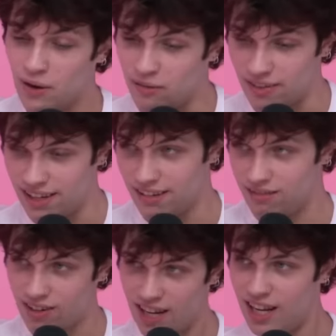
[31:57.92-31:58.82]
your feet.
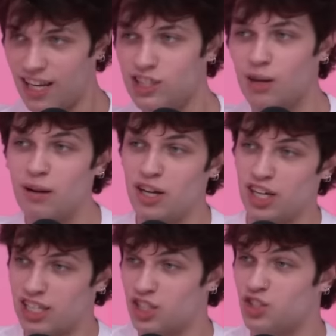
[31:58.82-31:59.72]
It's No, all about and your,
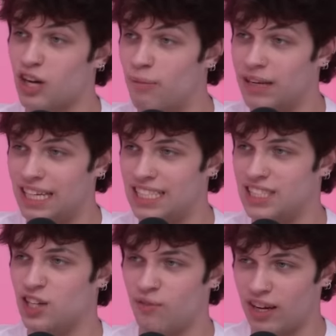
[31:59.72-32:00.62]
your extremities, And
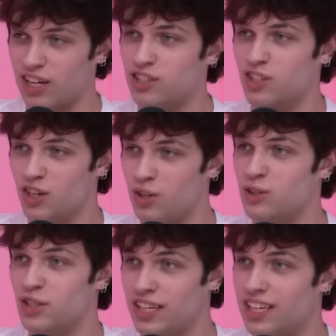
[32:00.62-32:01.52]
your, your, fingers, your
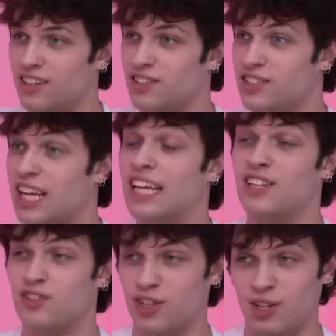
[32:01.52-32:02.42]
nose, your ears,
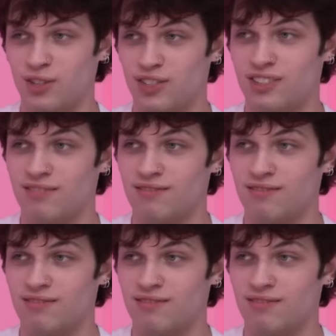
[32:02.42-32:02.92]
and your toes.